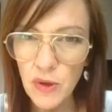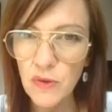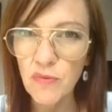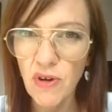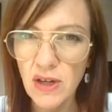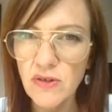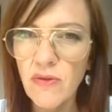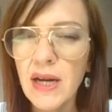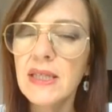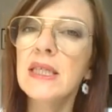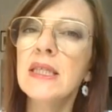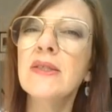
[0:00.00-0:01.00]
The
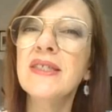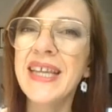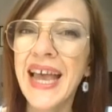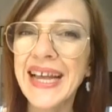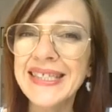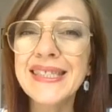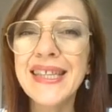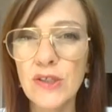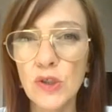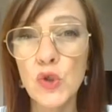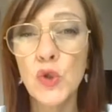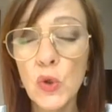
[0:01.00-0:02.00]
preterite is the tense
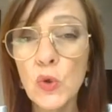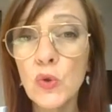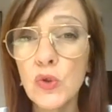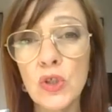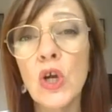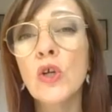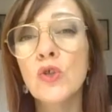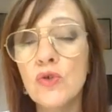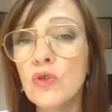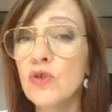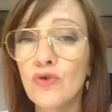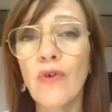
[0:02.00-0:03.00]
that you used to
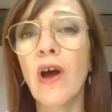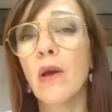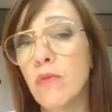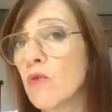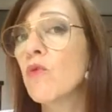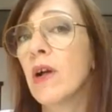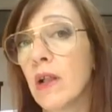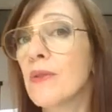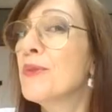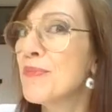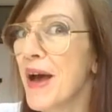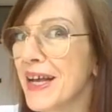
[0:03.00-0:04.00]
describe, well,
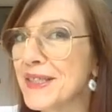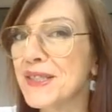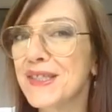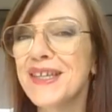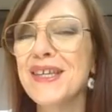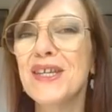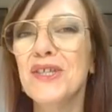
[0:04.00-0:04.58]
the past.